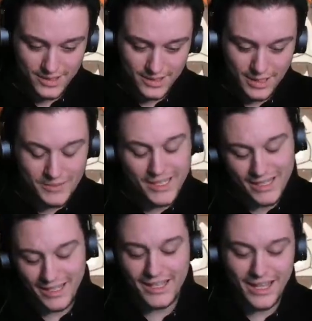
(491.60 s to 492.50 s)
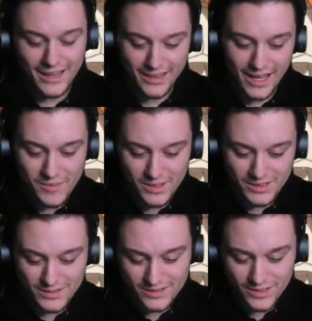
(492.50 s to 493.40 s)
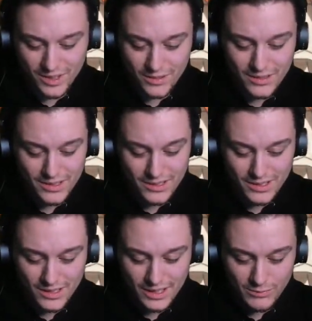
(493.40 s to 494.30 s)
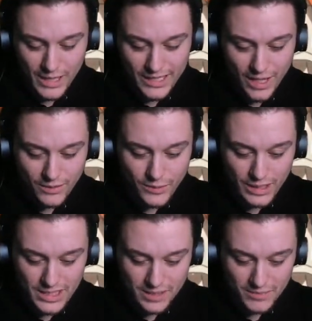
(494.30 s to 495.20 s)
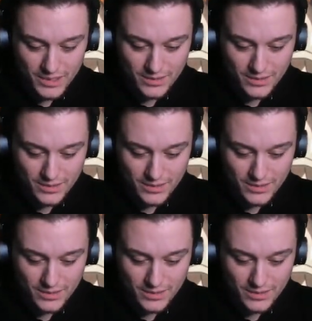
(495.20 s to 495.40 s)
I mean, he can't die, but, you know... Right now, if you attack me...